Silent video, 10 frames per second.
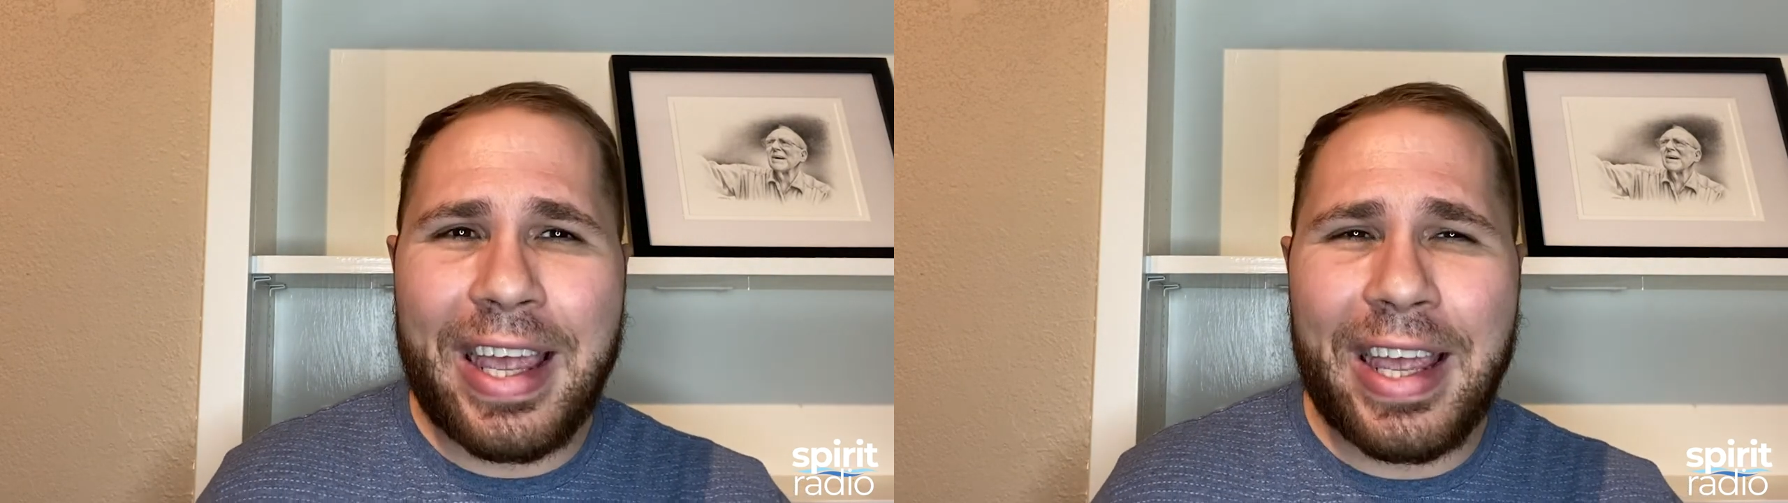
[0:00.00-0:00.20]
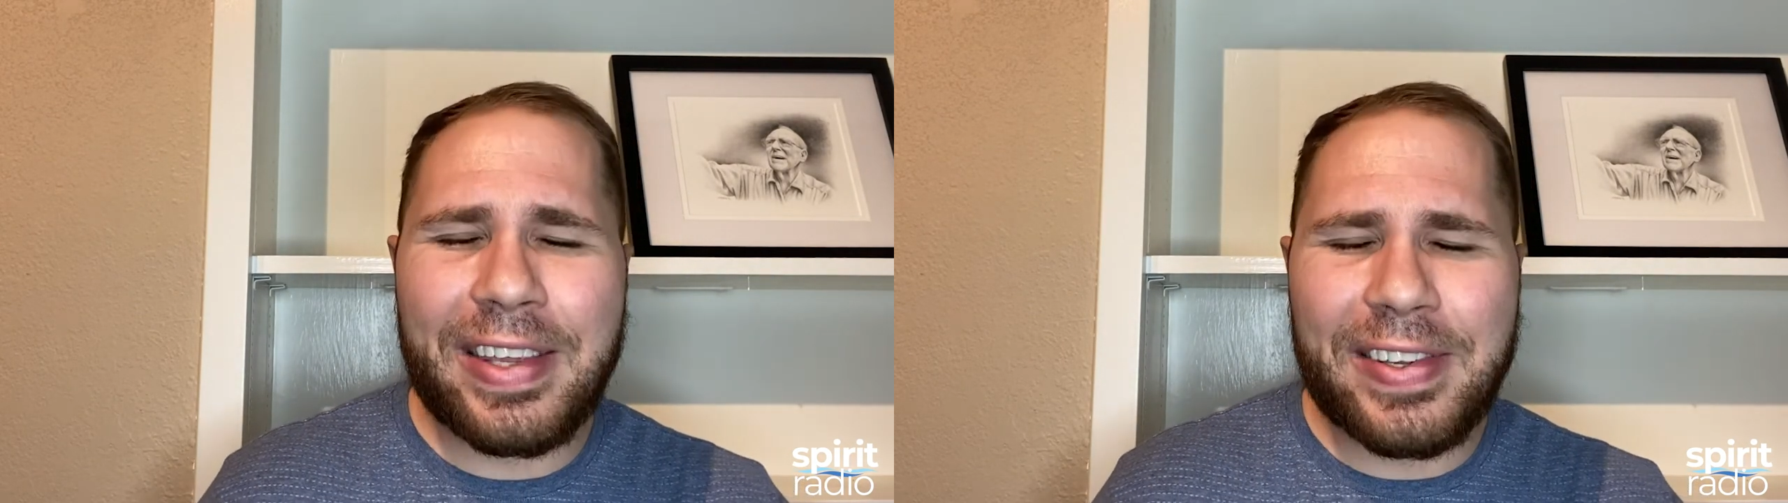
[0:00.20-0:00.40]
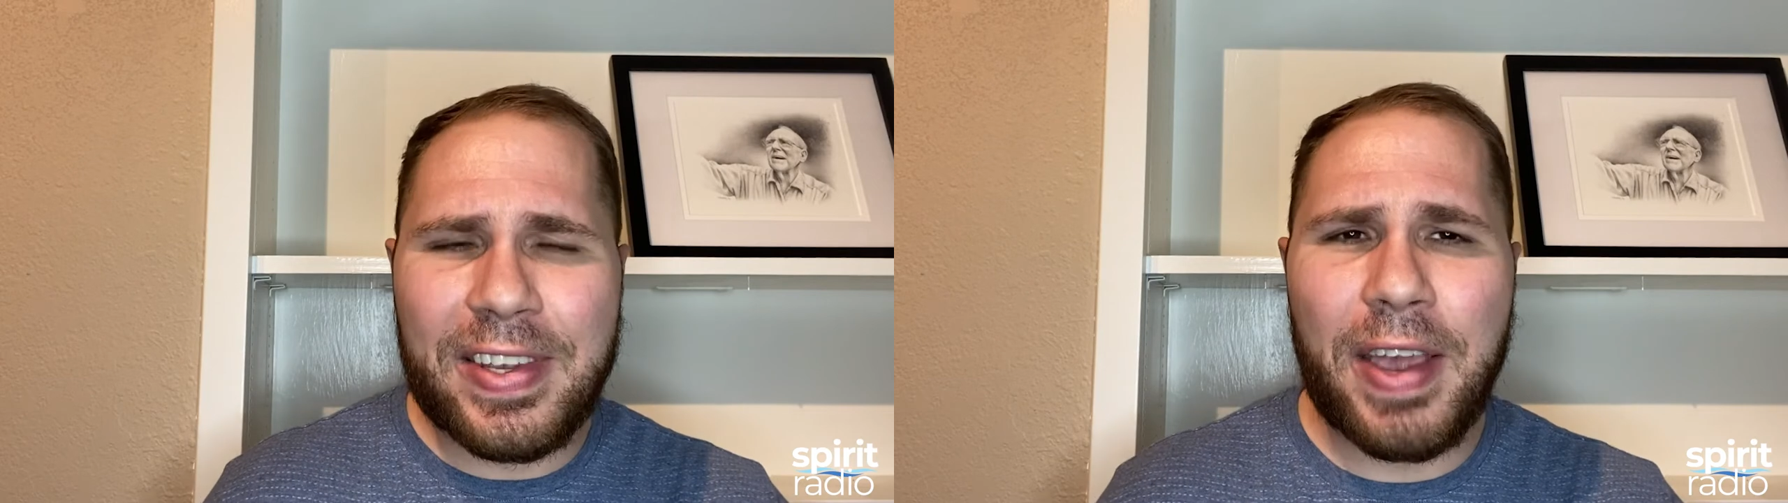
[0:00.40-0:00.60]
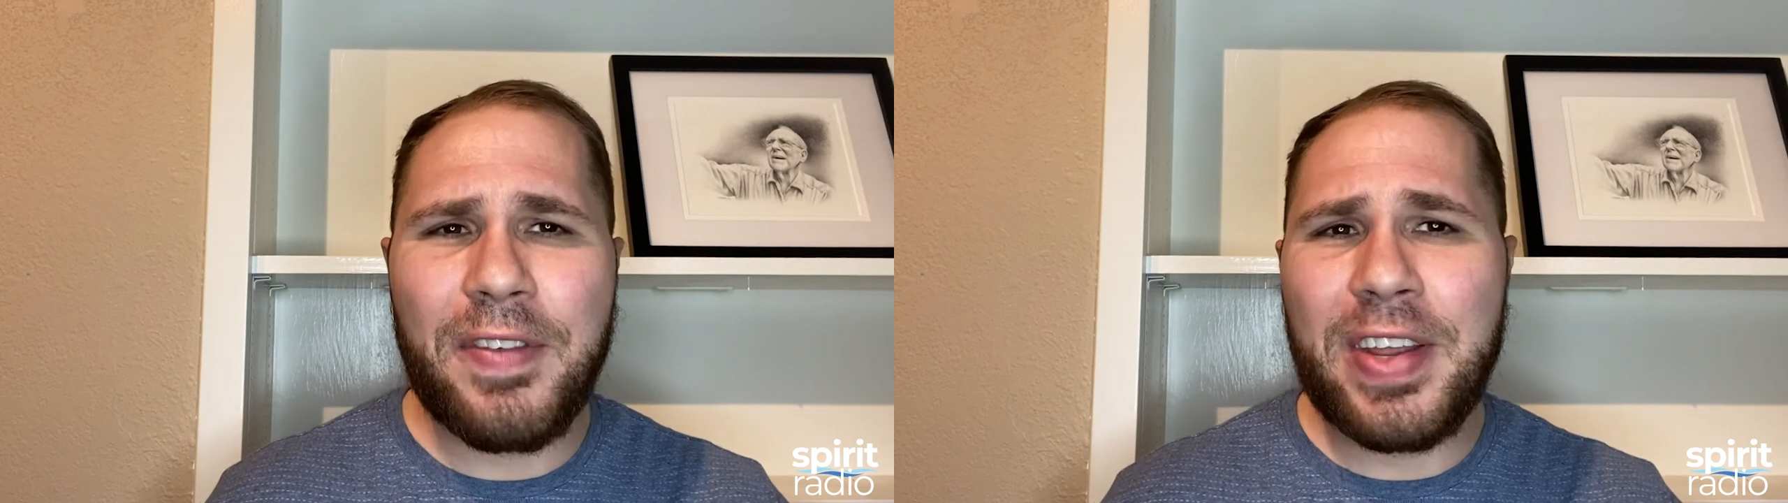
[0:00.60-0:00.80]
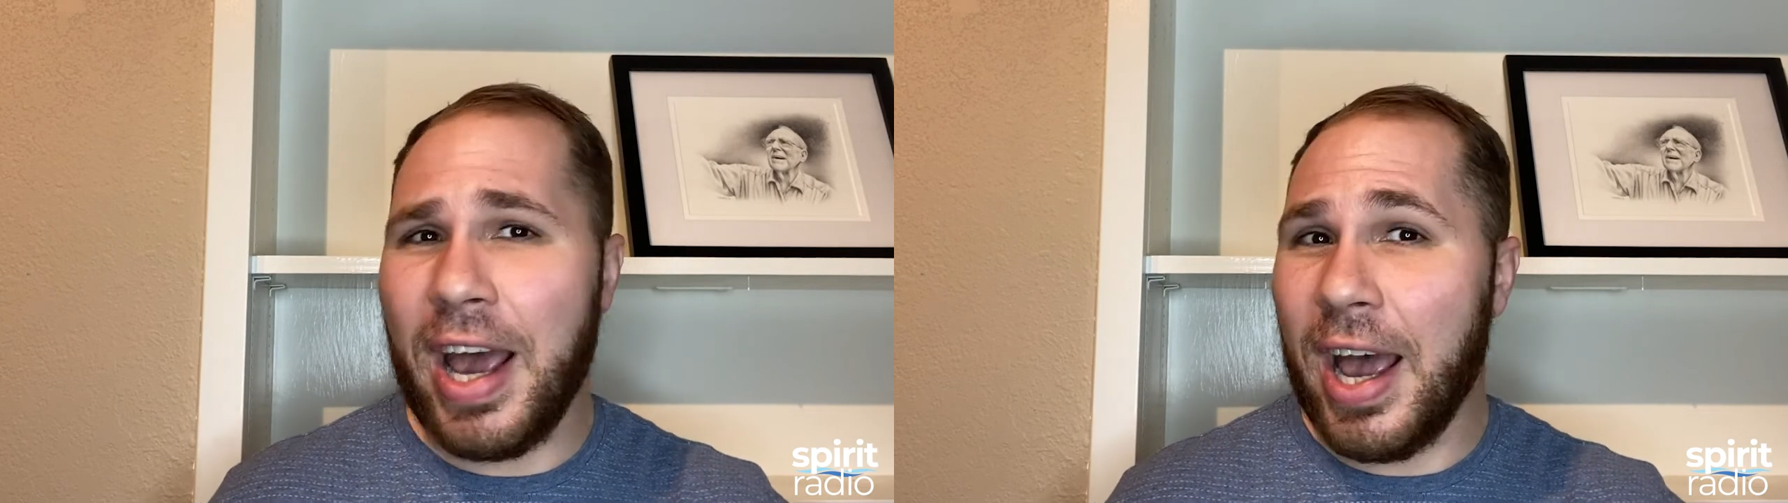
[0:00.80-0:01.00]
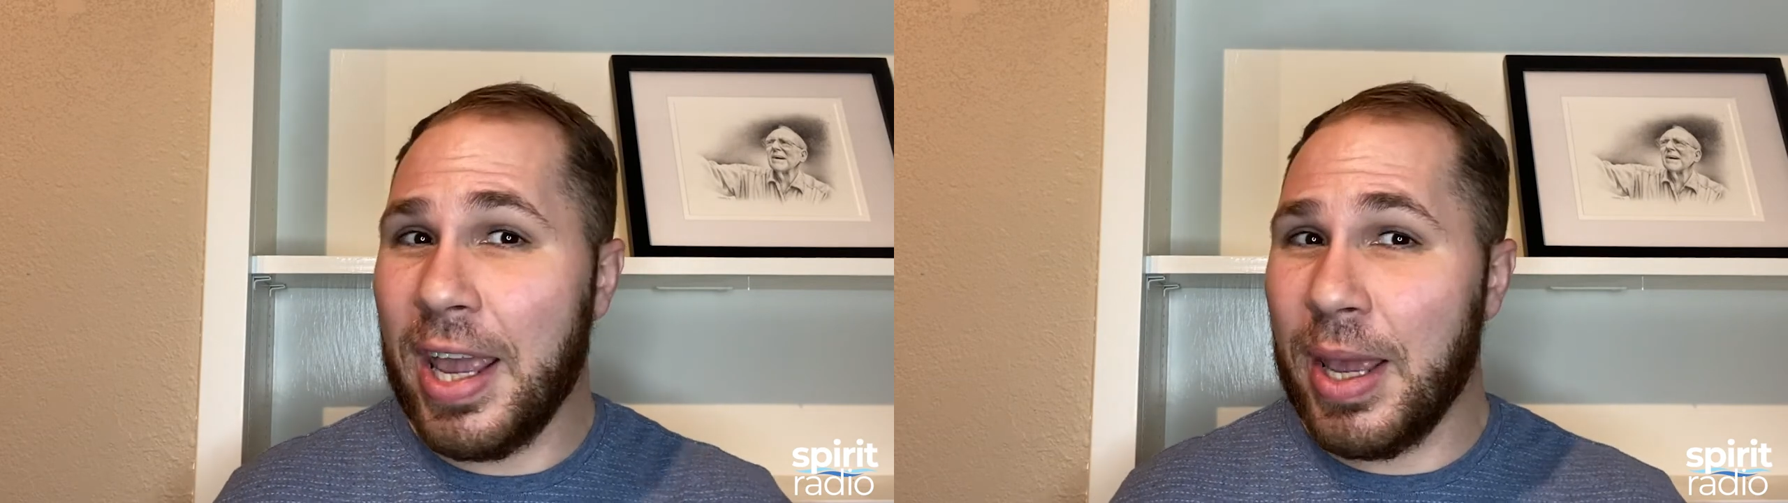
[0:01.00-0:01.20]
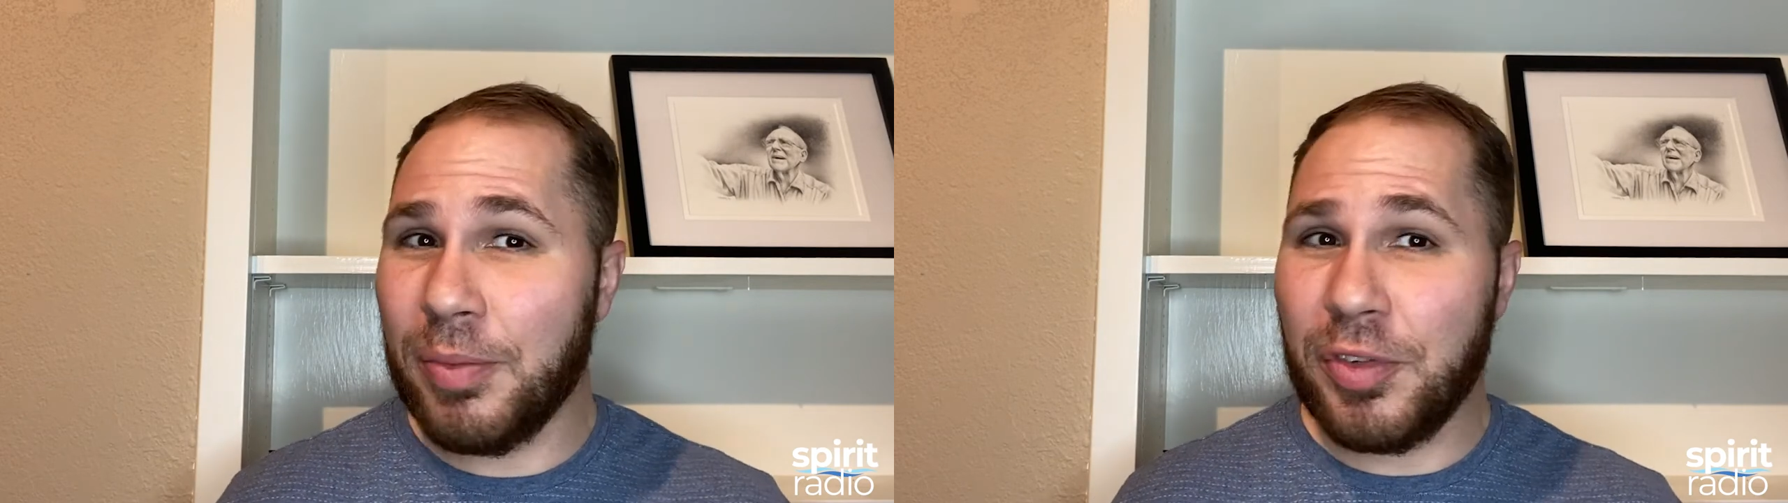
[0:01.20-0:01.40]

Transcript: seven I am